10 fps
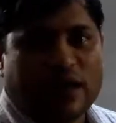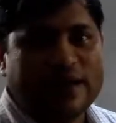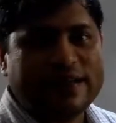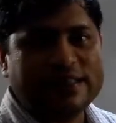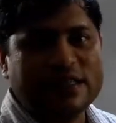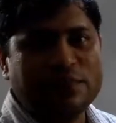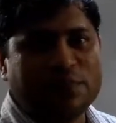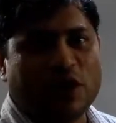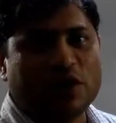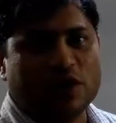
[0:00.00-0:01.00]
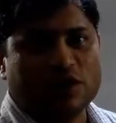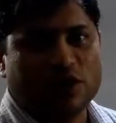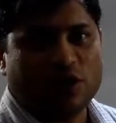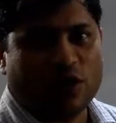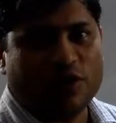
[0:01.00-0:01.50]
Cartesian
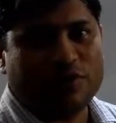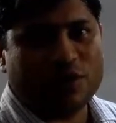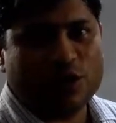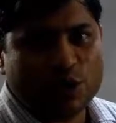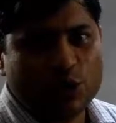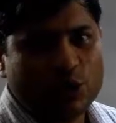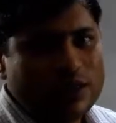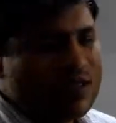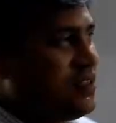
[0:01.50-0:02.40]
product of two